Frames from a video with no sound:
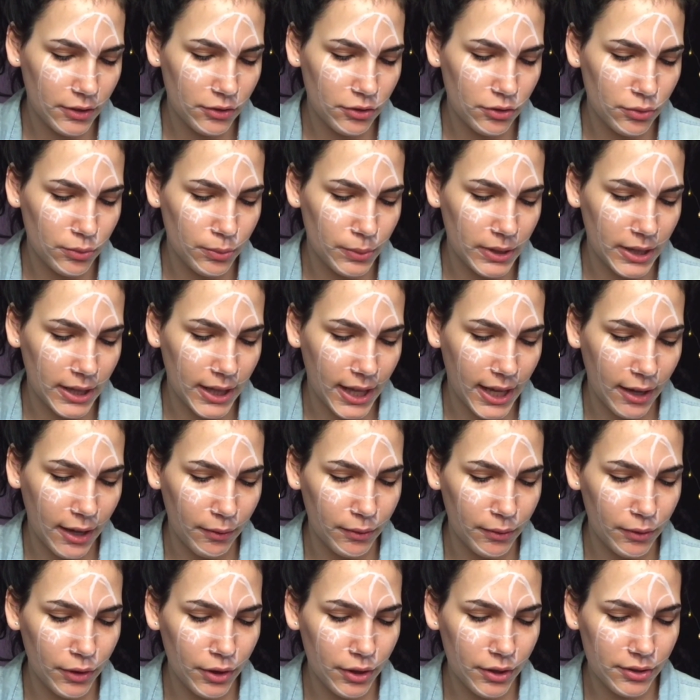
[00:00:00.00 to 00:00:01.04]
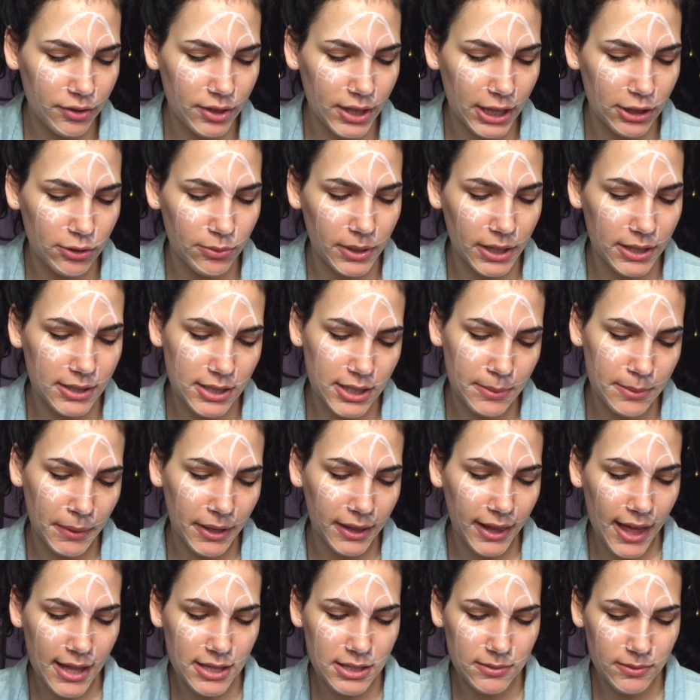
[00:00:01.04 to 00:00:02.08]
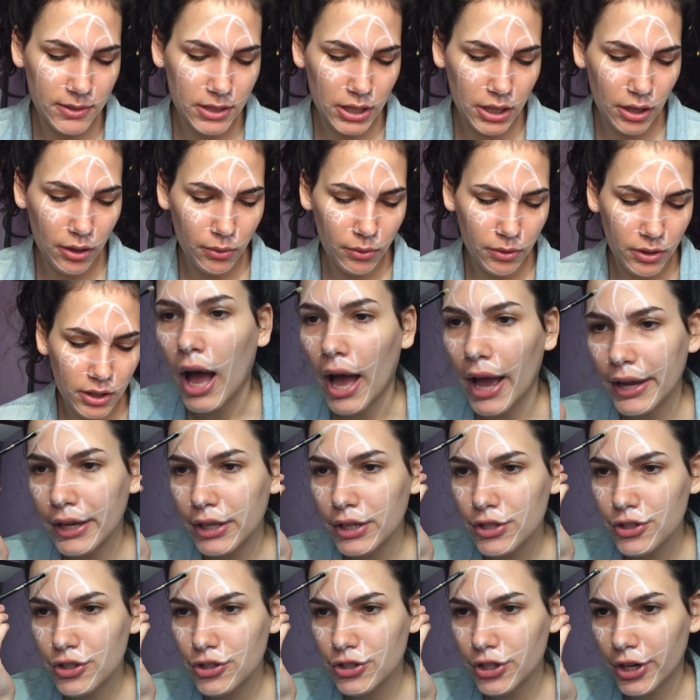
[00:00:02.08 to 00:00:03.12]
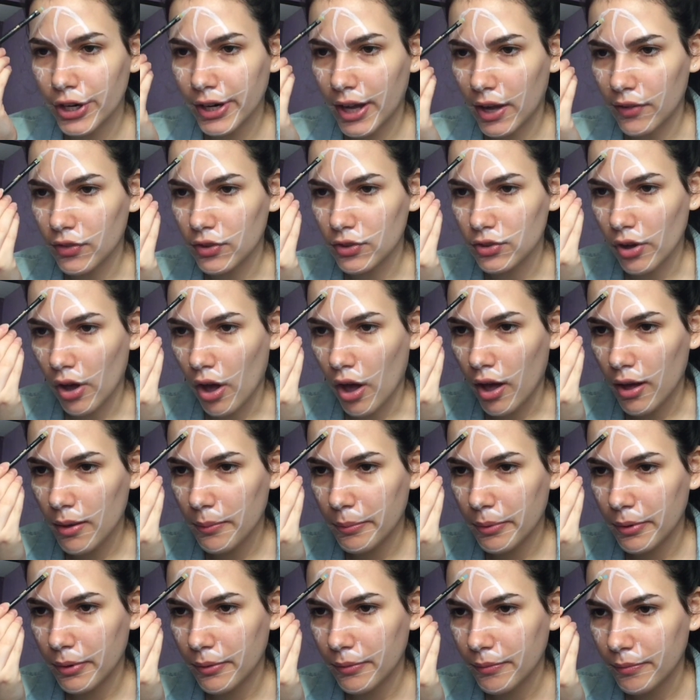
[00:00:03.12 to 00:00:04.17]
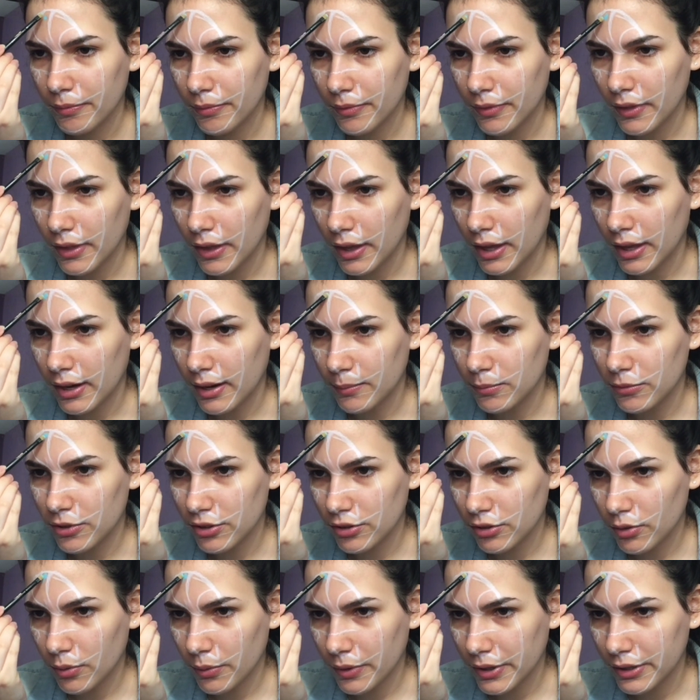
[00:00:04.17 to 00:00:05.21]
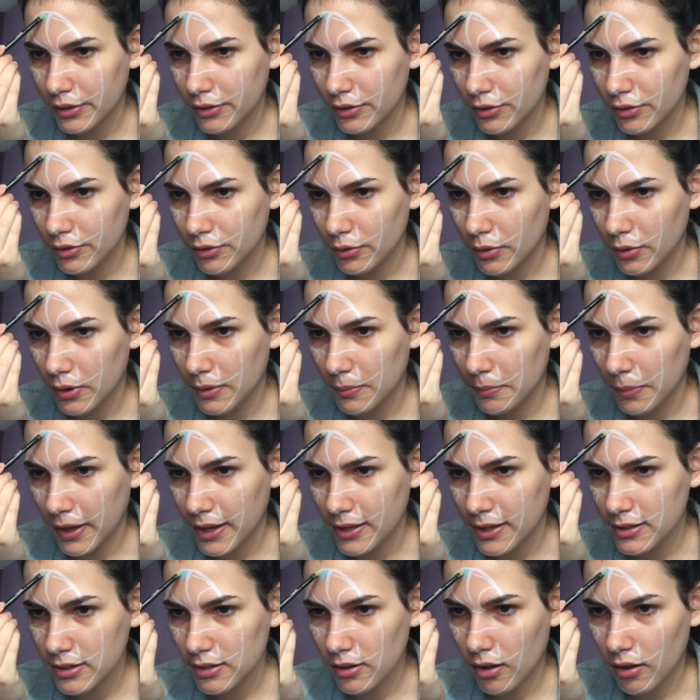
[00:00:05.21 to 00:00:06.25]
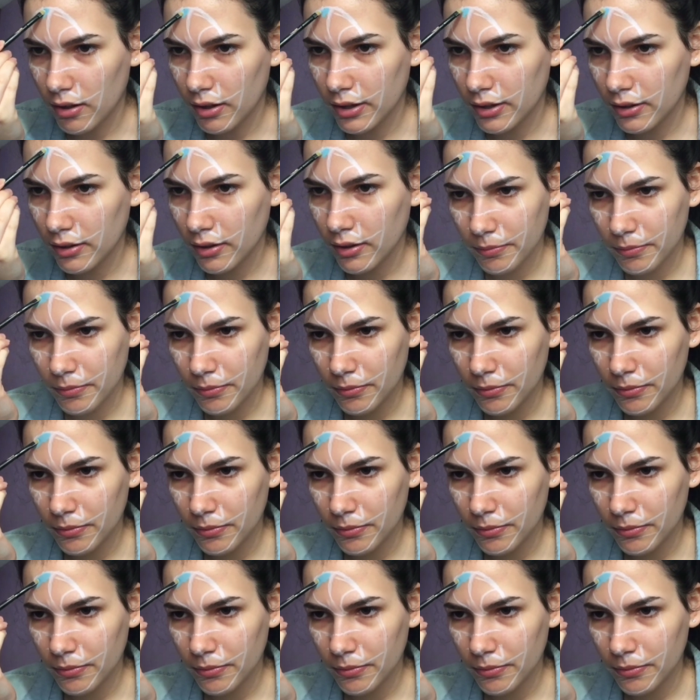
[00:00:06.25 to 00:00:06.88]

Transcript: Just really like how it looks. That's what I did in my last video. I'm gonna start at the top and I'm just going to paint it on.